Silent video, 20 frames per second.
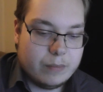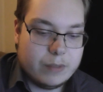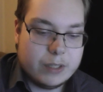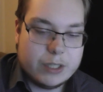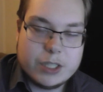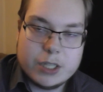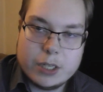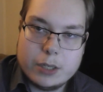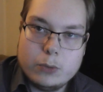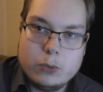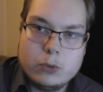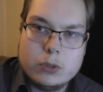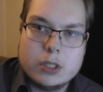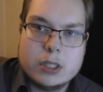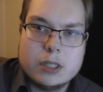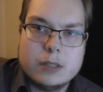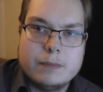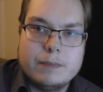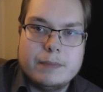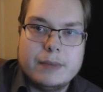
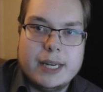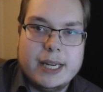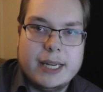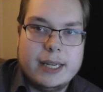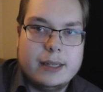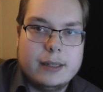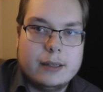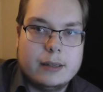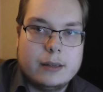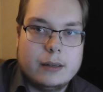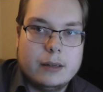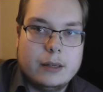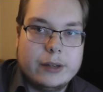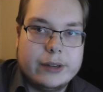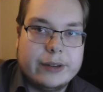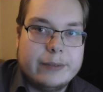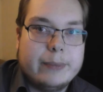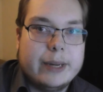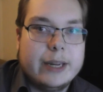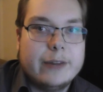You
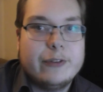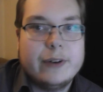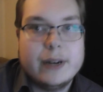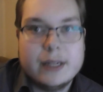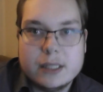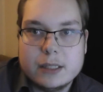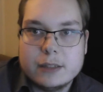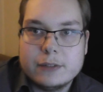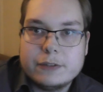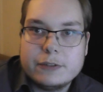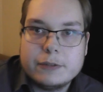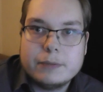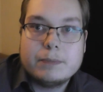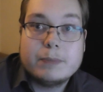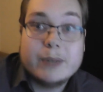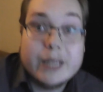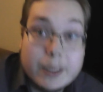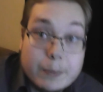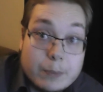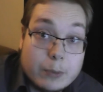can make fun of
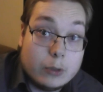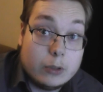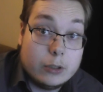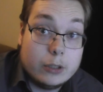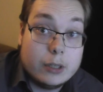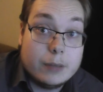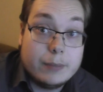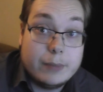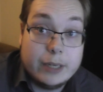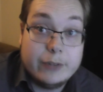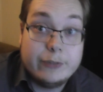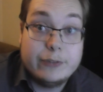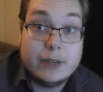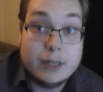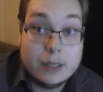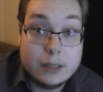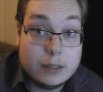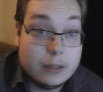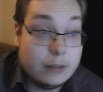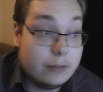people. You can make
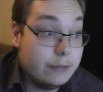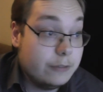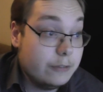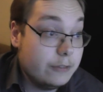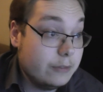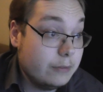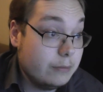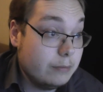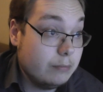fun of